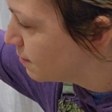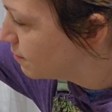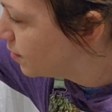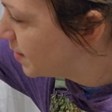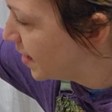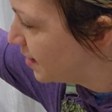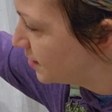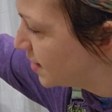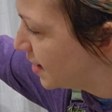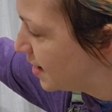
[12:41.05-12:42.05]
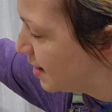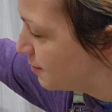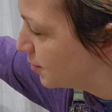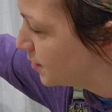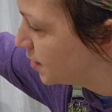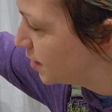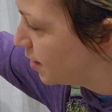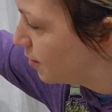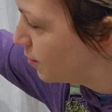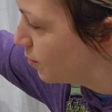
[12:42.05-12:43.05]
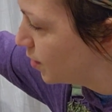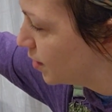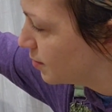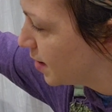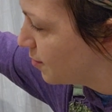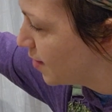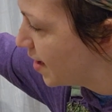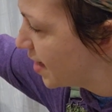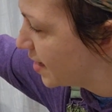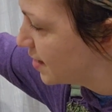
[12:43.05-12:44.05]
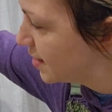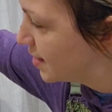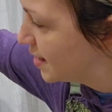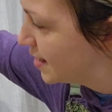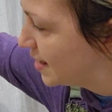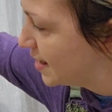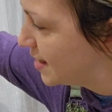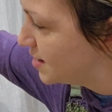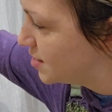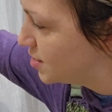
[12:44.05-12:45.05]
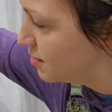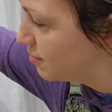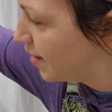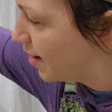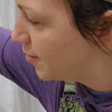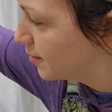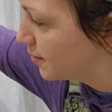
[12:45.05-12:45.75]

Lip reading: From the outside, and I'm going to go work my way into the flower.